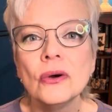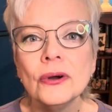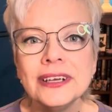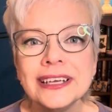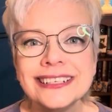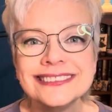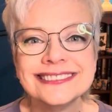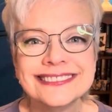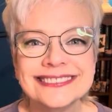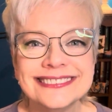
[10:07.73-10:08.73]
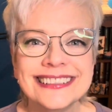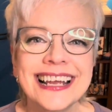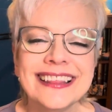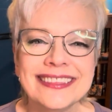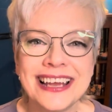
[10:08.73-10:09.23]
orchid.
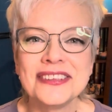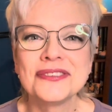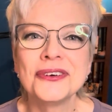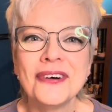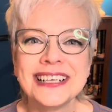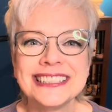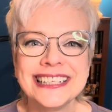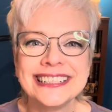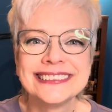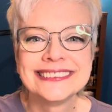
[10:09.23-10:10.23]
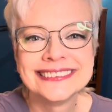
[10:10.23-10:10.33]
Thanks for watching.